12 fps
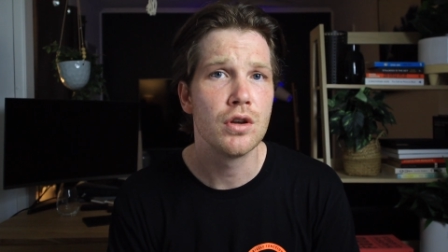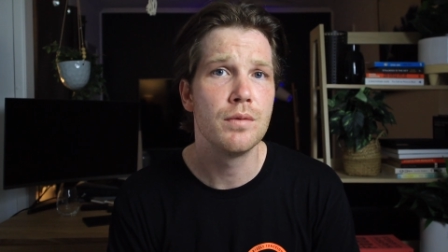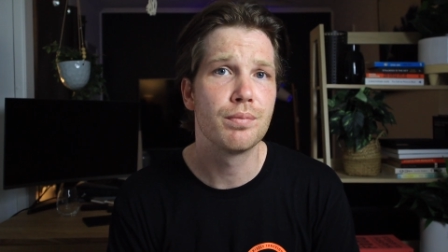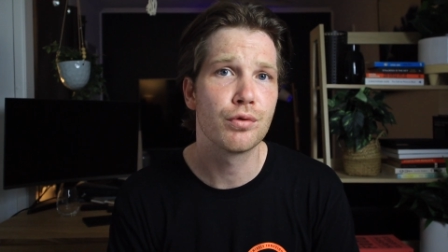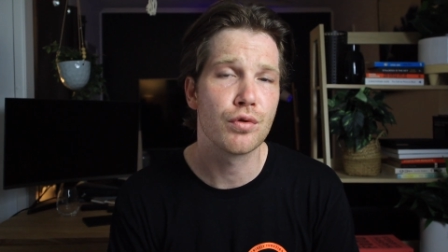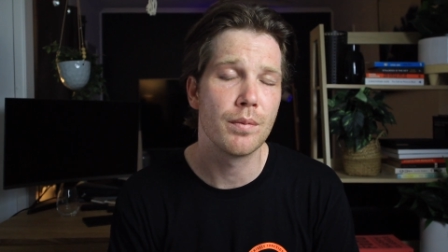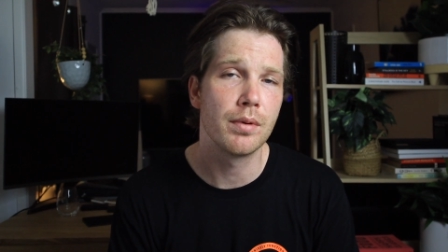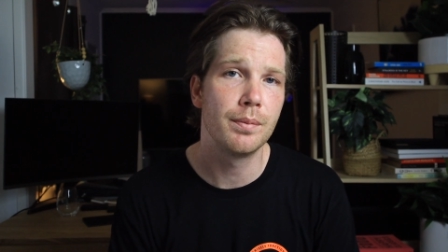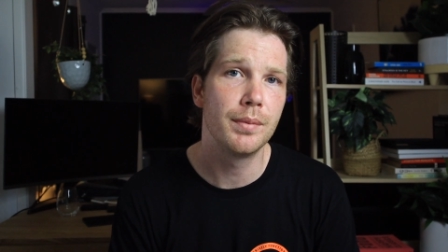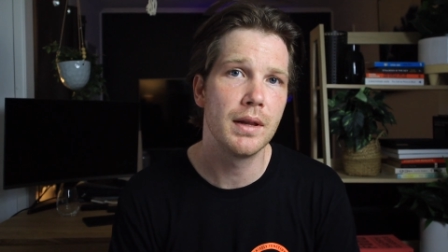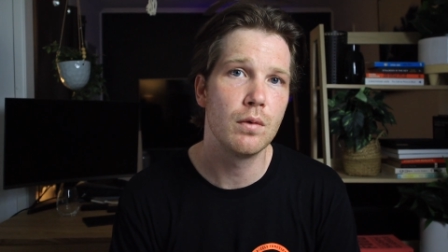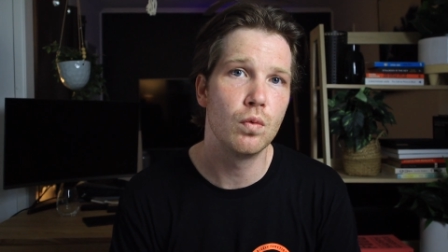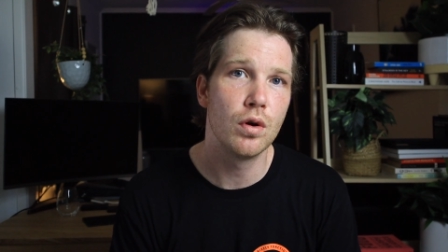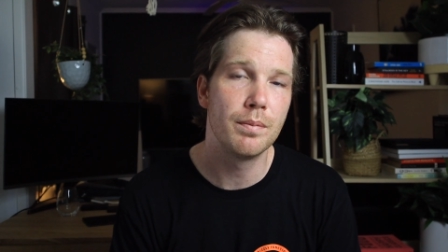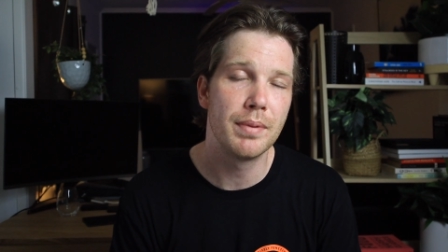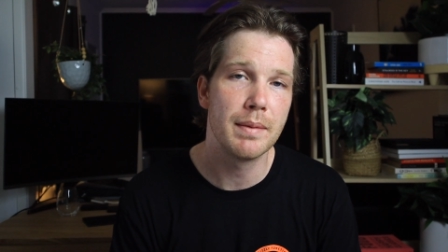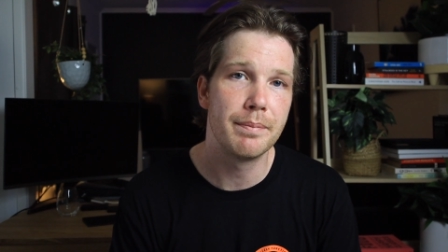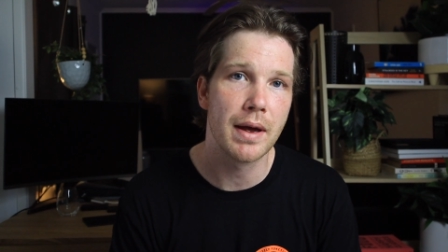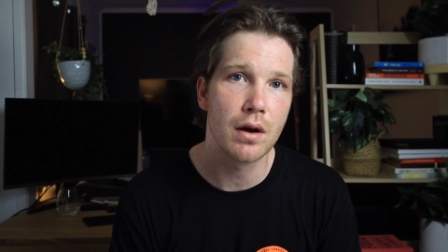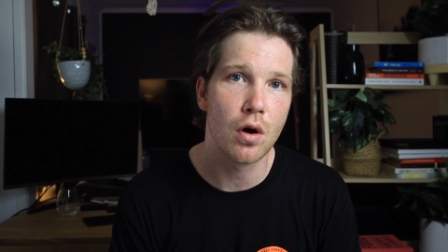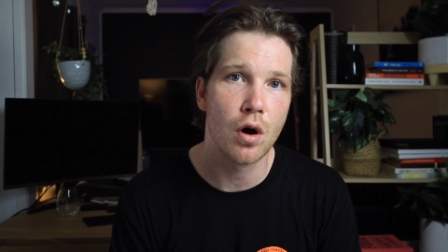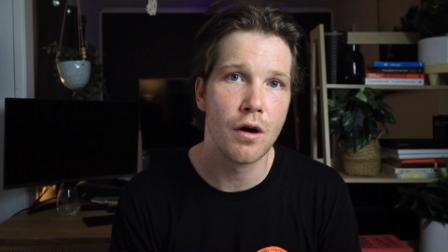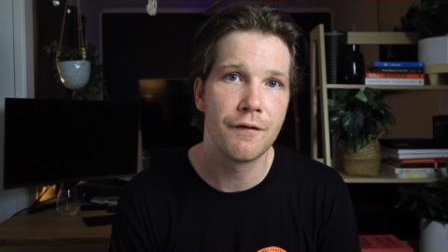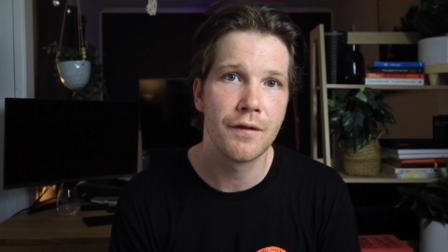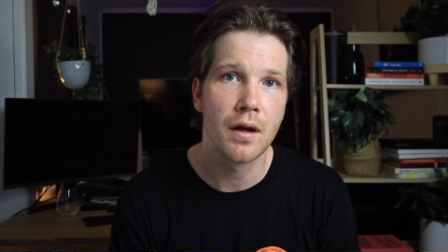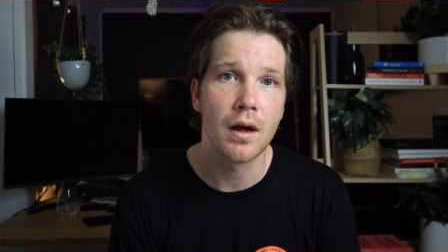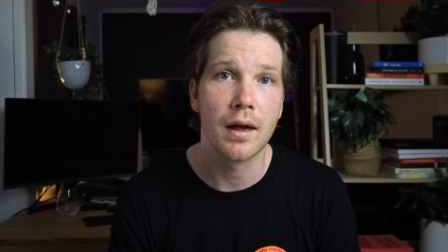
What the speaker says: You probably would be better off